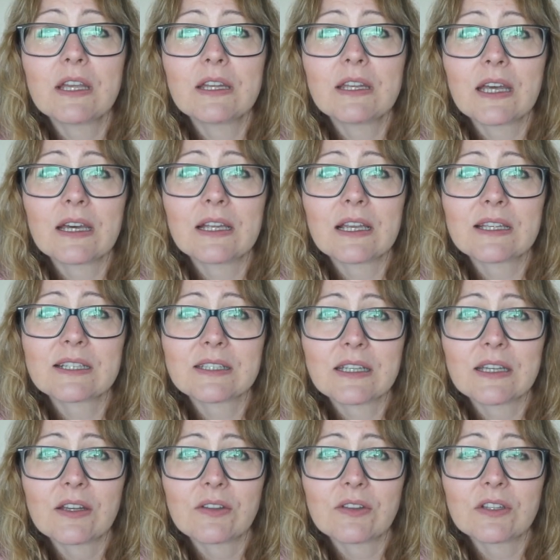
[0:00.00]
and Natter last
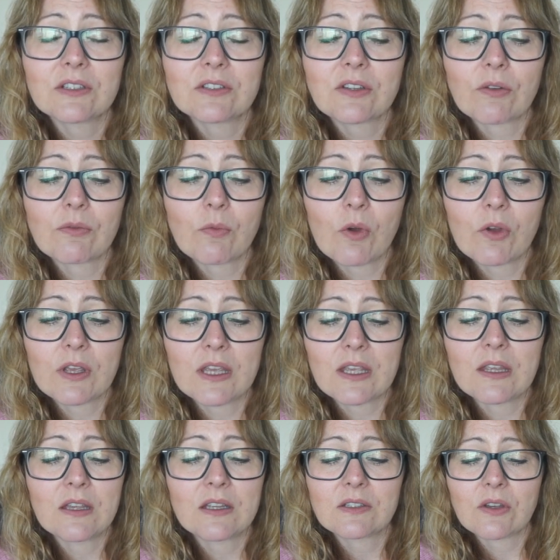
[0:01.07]
night on the
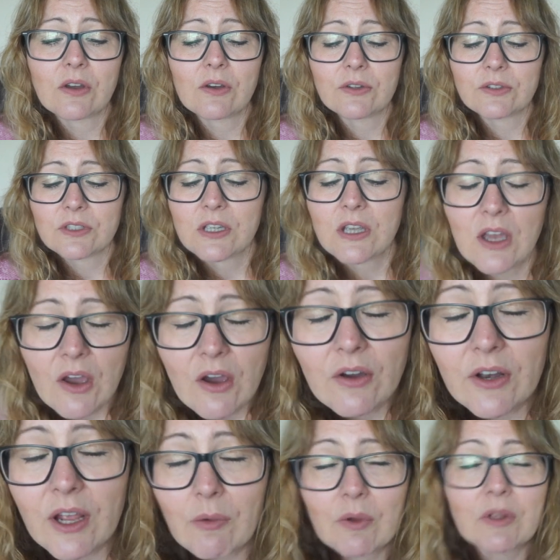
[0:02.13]
Sonwaki, it's called,
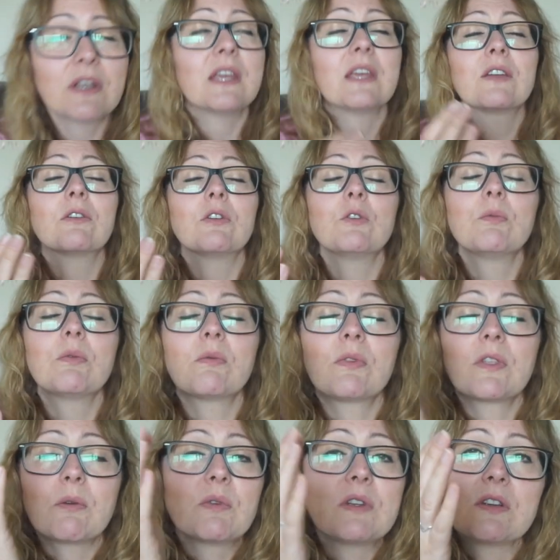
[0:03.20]
on our knit group
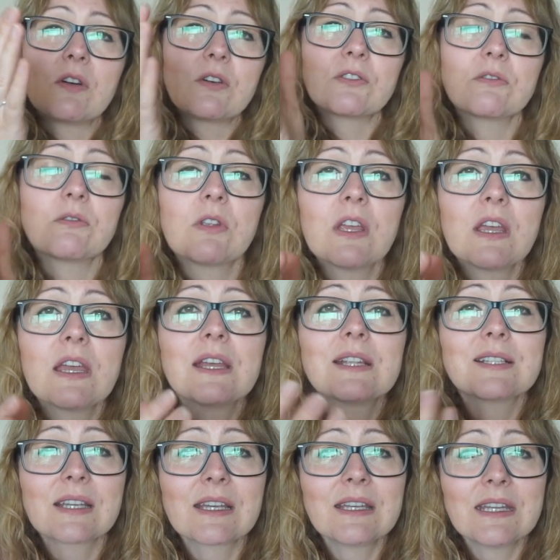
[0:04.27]
that we all...
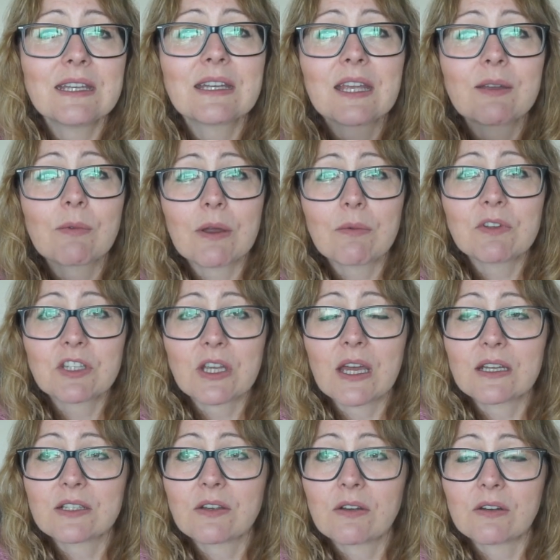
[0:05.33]
It's like a knit night where we
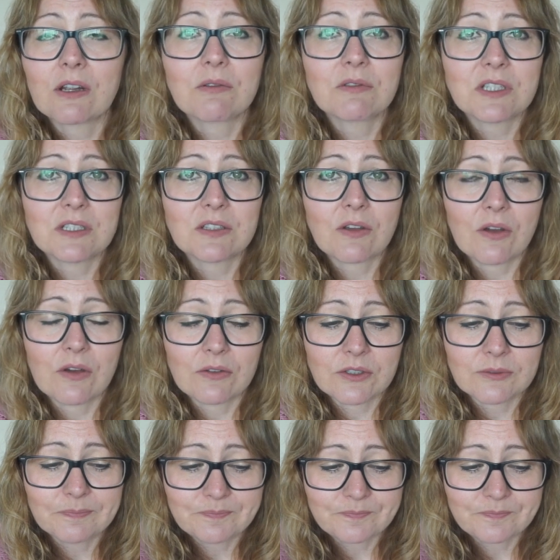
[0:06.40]
chat on our Discord.